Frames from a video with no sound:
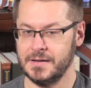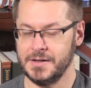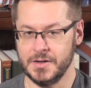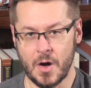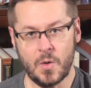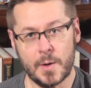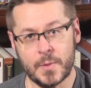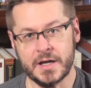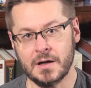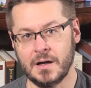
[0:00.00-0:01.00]
You know what
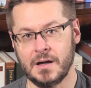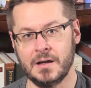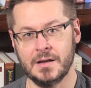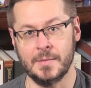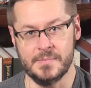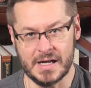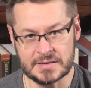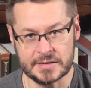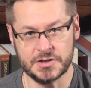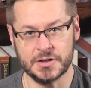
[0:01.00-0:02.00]
we call a
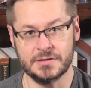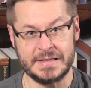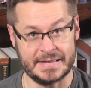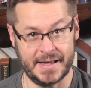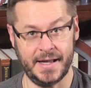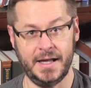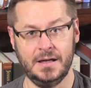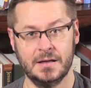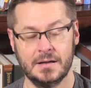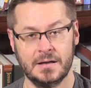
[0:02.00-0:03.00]
messenger
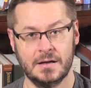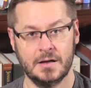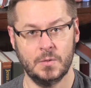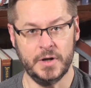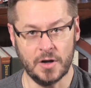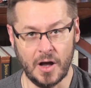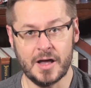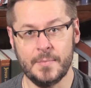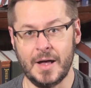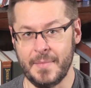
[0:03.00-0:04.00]
today? We call
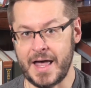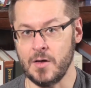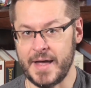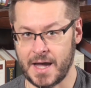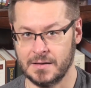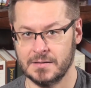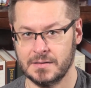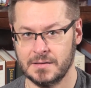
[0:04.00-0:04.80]
him a mailman.